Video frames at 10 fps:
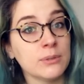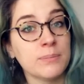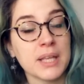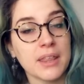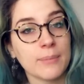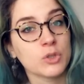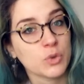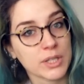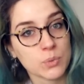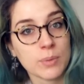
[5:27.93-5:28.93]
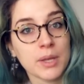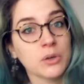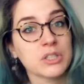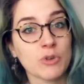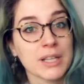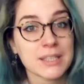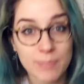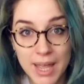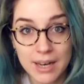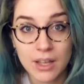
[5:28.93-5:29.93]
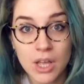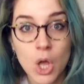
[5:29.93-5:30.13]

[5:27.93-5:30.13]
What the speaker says: be them trans women or trans men.